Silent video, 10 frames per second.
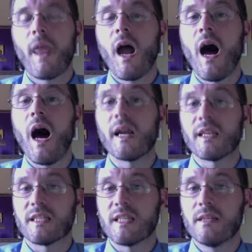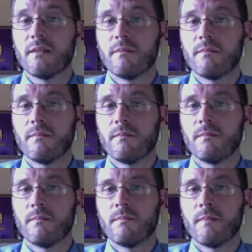Honesty.
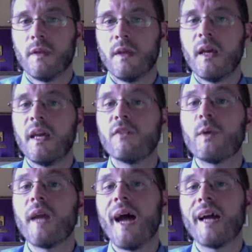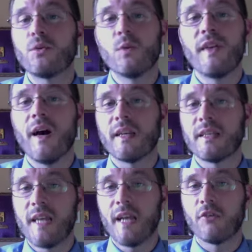If we act without
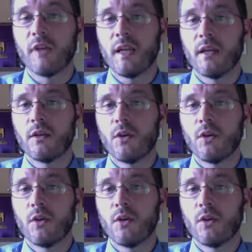integrity,